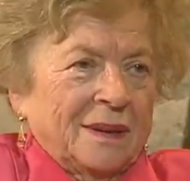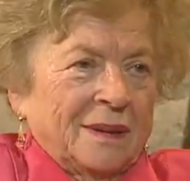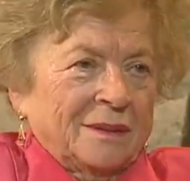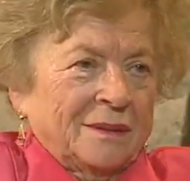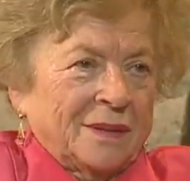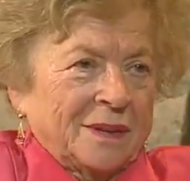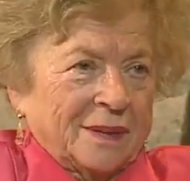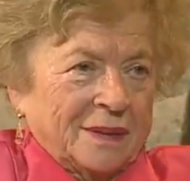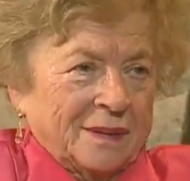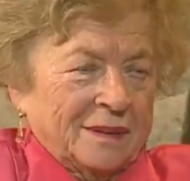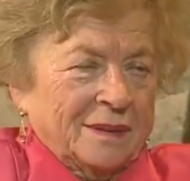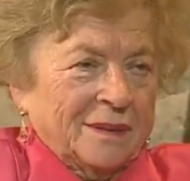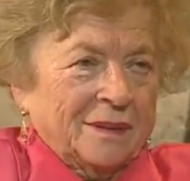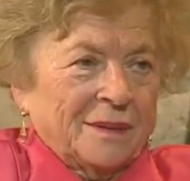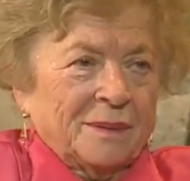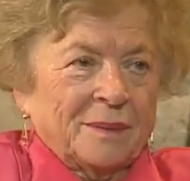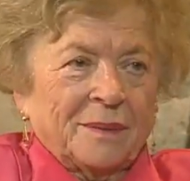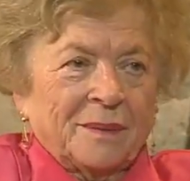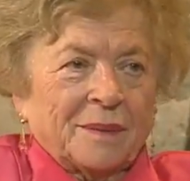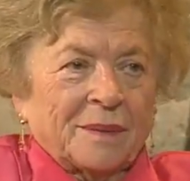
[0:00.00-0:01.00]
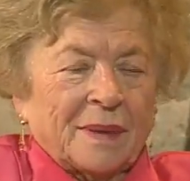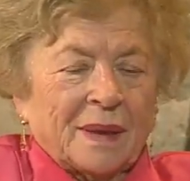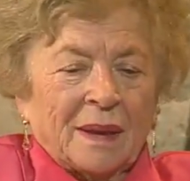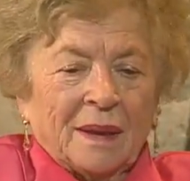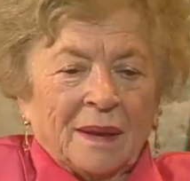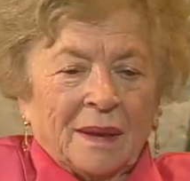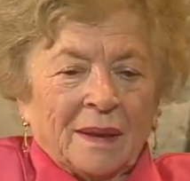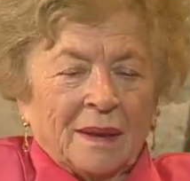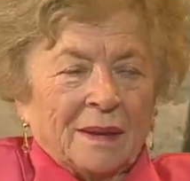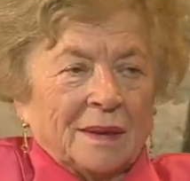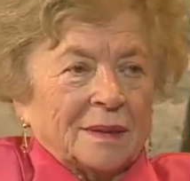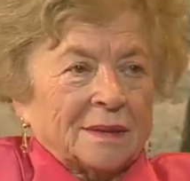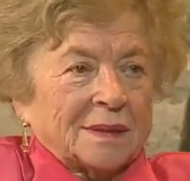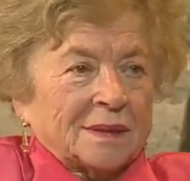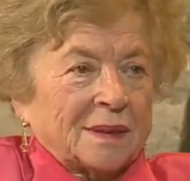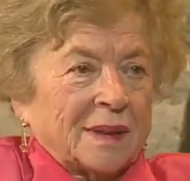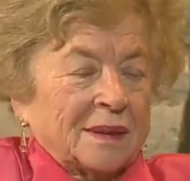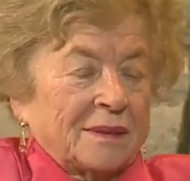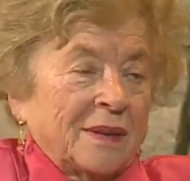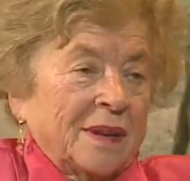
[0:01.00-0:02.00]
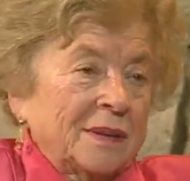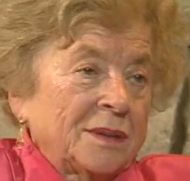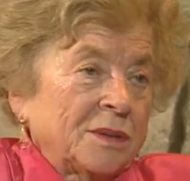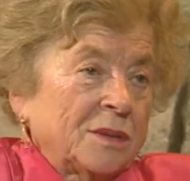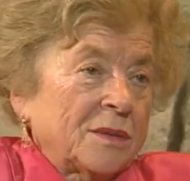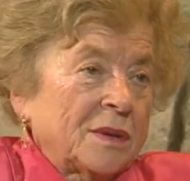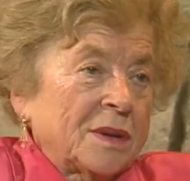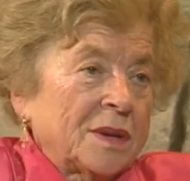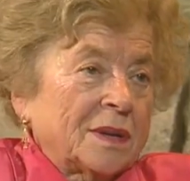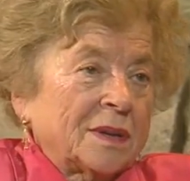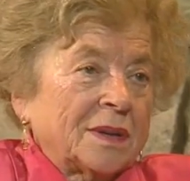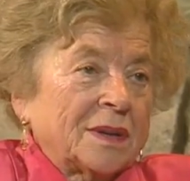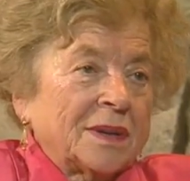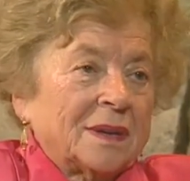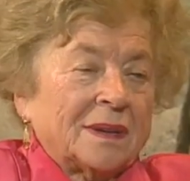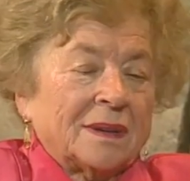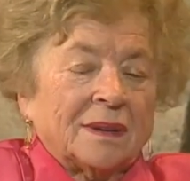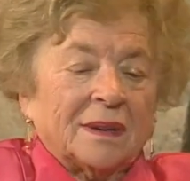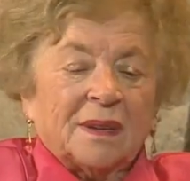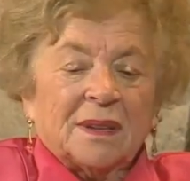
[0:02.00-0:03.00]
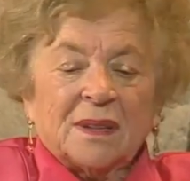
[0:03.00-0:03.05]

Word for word: for so I went to her and